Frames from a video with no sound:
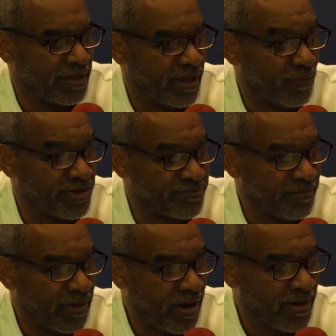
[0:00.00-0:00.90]
and when his
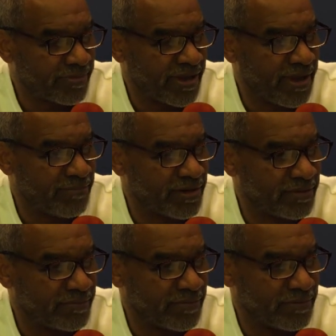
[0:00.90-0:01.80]
mom came
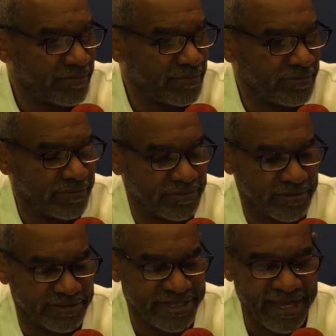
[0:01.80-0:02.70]
to,
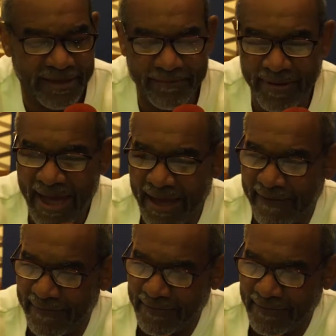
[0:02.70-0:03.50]
to take him back,